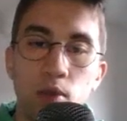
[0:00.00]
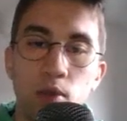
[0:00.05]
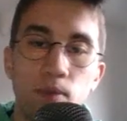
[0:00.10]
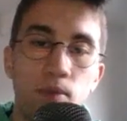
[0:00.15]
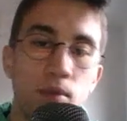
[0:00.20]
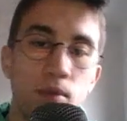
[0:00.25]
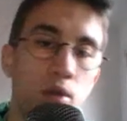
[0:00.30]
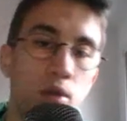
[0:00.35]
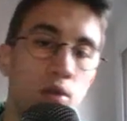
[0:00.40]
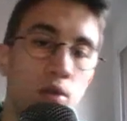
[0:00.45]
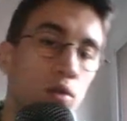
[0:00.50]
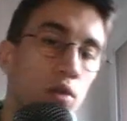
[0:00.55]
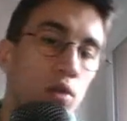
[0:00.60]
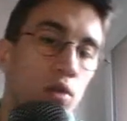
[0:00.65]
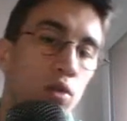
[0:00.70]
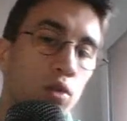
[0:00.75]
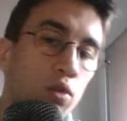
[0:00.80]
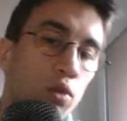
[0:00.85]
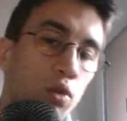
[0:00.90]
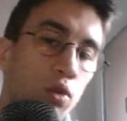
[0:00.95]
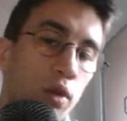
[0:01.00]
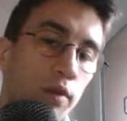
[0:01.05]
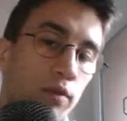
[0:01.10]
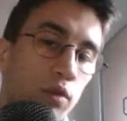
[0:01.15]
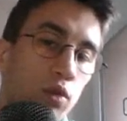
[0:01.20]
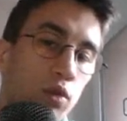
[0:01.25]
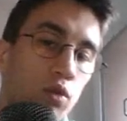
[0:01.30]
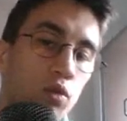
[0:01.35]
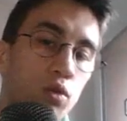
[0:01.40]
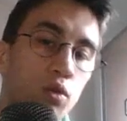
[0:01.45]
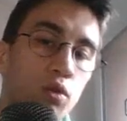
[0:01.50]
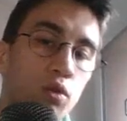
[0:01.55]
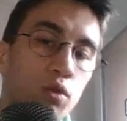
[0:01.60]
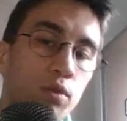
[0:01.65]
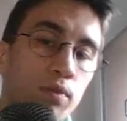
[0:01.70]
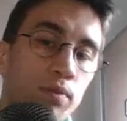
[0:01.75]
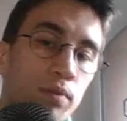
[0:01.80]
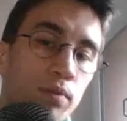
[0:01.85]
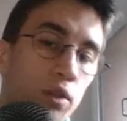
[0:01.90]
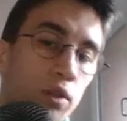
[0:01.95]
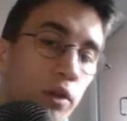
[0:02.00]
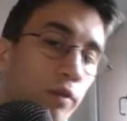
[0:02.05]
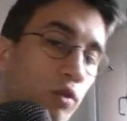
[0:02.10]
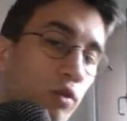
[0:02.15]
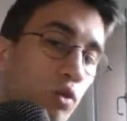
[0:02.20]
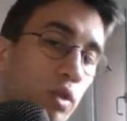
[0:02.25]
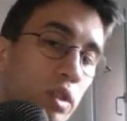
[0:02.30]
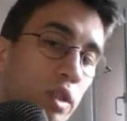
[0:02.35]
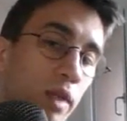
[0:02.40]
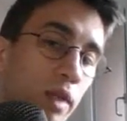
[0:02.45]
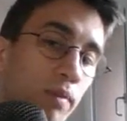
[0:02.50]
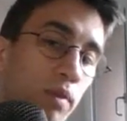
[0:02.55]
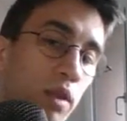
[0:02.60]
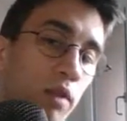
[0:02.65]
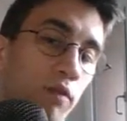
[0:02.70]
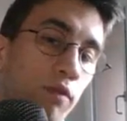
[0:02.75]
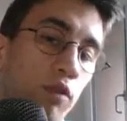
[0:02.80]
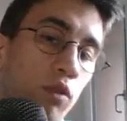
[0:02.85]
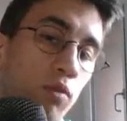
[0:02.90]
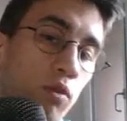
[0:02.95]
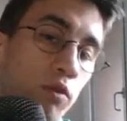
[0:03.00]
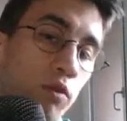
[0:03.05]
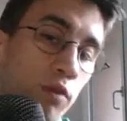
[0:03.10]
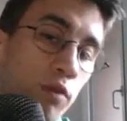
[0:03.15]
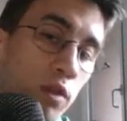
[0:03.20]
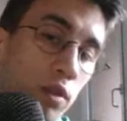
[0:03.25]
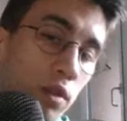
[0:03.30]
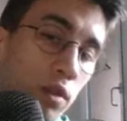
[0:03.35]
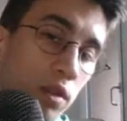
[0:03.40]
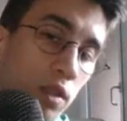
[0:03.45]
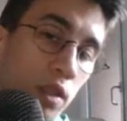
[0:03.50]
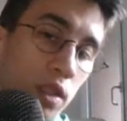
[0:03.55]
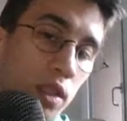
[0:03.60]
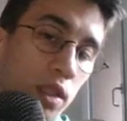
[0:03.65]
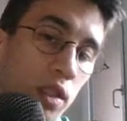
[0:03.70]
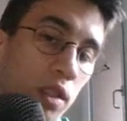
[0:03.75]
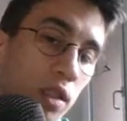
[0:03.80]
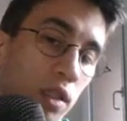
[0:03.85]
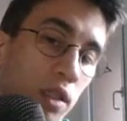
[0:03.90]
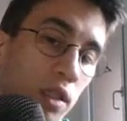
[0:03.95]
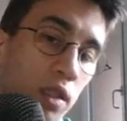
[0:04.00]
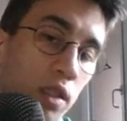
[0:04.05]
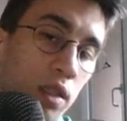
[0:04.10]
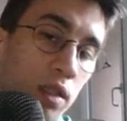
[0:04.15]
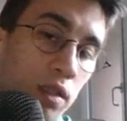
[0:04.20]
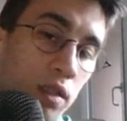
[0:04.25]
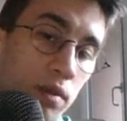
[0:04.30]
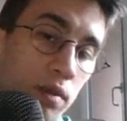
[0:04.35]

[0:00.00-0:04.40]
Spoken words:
you have to accept. If you move the king here,